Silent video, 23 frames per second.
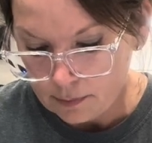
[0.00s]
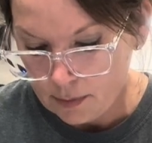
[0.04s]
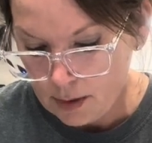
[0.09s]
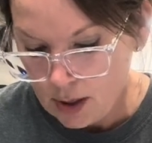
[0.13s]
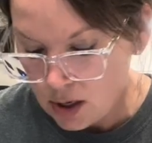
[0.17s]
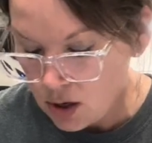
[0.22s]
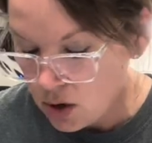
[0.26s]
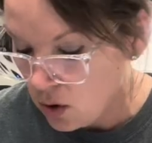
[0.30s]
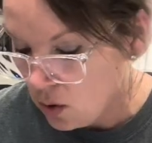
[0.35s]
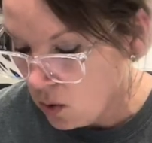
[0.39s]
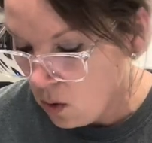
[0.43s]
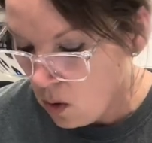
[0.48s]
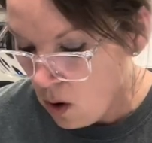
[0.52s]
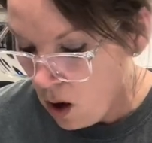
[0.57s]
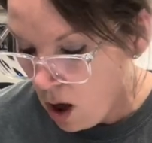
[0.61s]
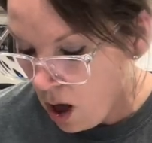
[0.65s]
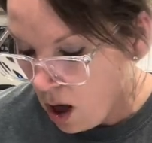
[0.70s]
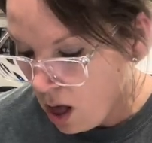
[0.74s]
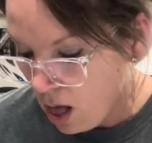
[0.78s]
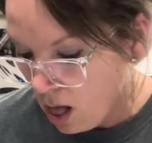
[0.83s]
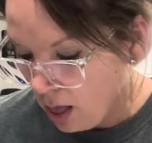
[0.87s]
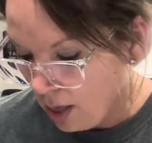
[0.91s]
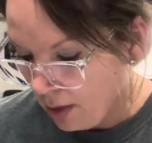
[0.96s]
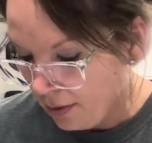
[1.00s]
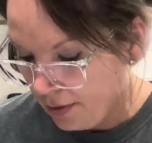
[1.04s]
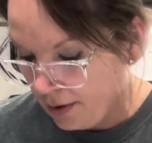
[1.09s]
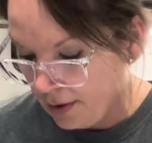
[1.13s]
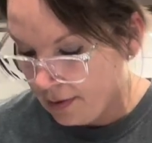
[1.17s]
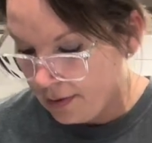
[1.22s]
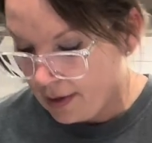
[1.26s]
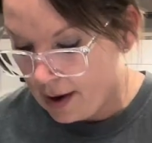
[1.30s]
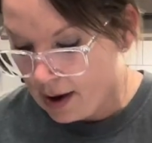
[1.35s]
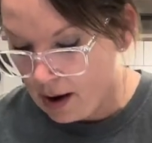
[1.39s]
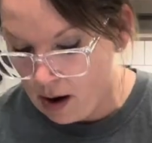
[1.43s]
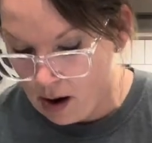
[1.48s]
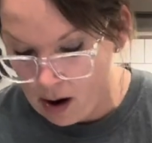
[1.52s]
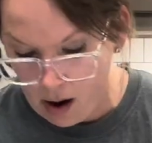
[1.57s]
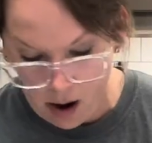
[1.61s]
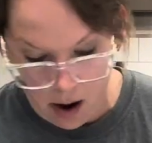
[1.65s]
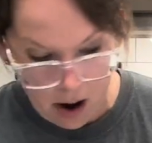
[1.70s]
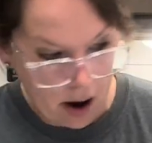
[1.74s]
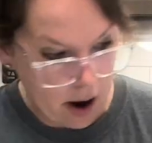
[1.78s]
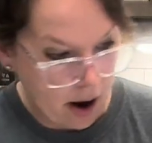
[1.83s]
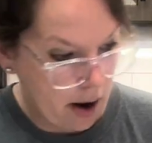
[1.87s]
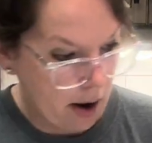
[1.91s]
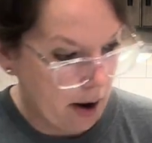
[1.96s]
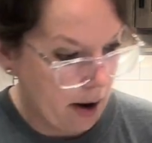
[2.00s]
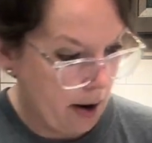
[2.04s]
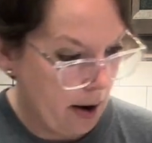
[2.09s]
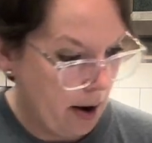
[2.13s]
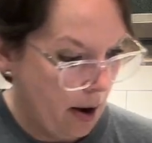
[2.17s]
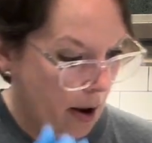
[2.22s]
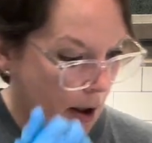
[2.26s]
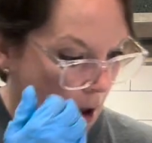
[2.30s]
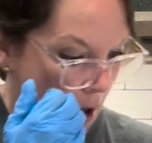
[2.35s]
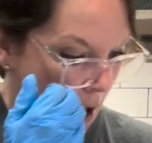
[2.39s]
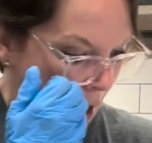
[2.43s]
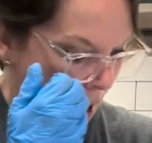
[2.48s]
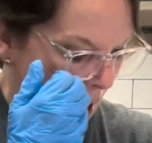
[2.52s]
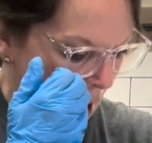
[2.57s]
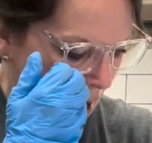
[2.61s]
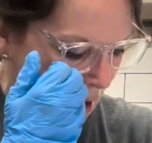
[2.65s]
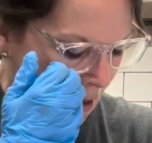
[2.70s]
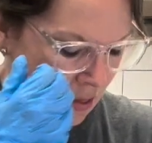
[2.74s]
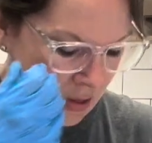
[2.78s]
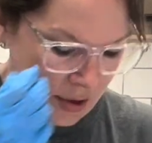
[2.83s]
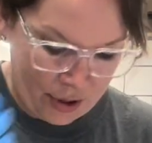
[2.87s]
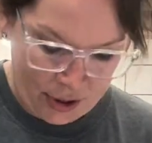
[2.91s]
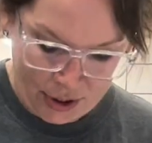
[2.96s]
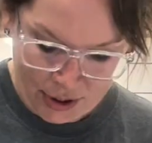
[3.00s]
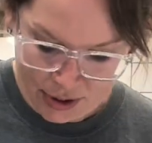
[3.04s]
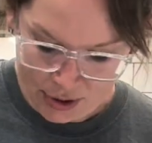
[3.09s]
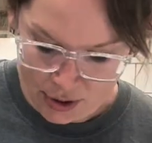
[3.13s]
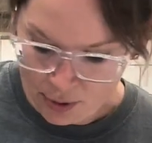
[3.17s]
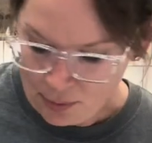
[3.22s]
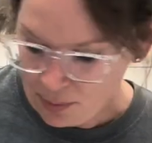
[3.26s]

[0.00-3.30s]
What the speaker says: Cool, there they are. They're so